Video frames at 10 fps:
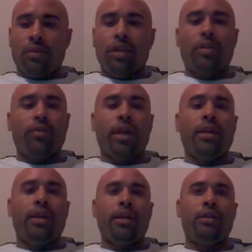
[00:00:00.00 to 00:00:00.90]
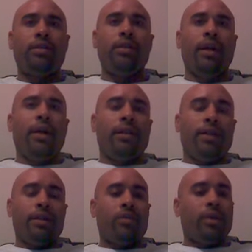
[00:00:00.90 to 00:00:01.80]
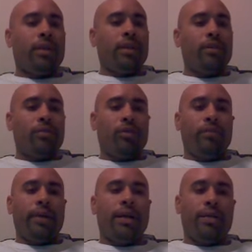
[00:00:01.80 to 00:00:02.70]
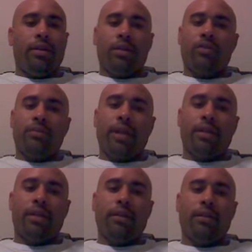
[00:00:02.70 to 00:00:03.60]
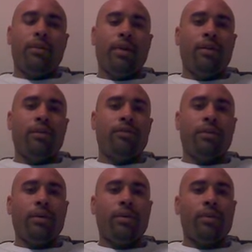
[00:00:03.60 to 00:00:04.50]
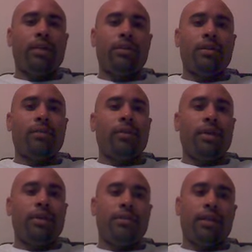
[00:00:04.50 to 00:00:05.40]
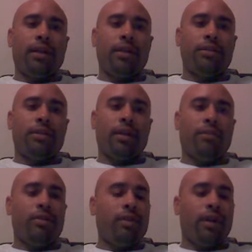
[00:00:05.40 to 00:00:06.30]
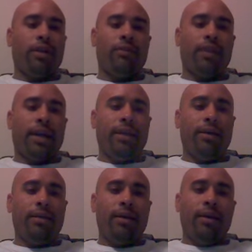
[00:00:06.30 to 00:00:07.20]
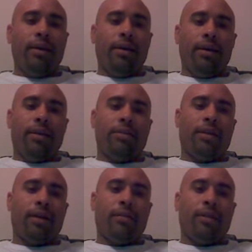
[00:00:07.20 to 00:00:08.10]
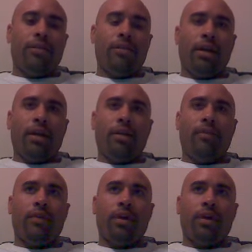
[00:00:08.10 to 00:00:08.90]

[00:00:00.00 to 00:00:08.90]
and in radiation, that's where things move by electromagnetic waves. And what that simply means is that anytime that you have light, anytime that you have